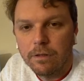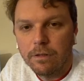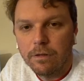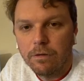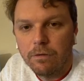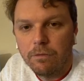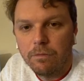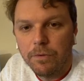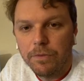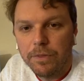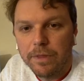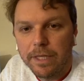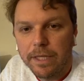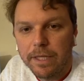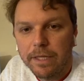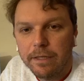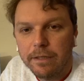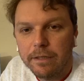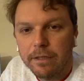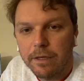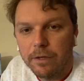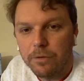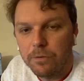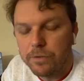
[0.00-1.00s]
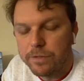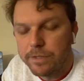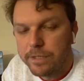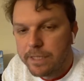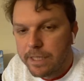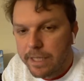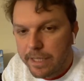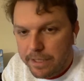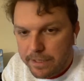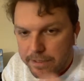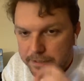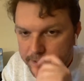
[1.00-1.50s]
One thing I will
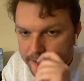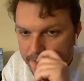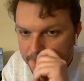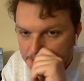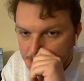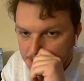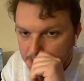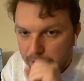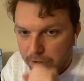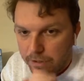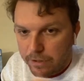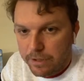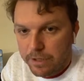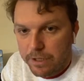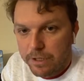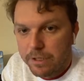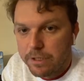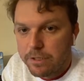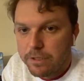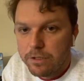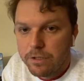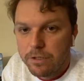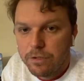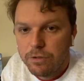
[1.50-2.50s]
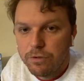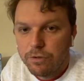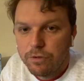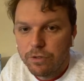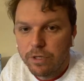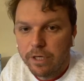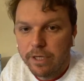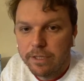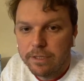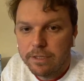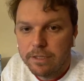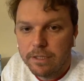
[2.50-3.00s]
say is that we are going to continue
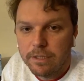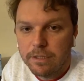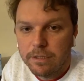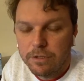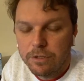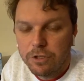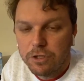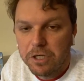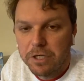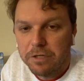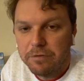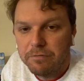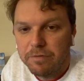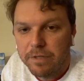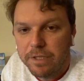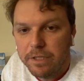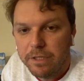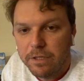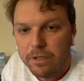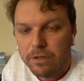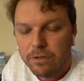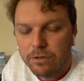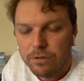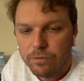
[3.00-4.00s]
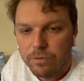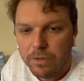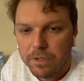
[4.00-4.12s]
trying to share videos,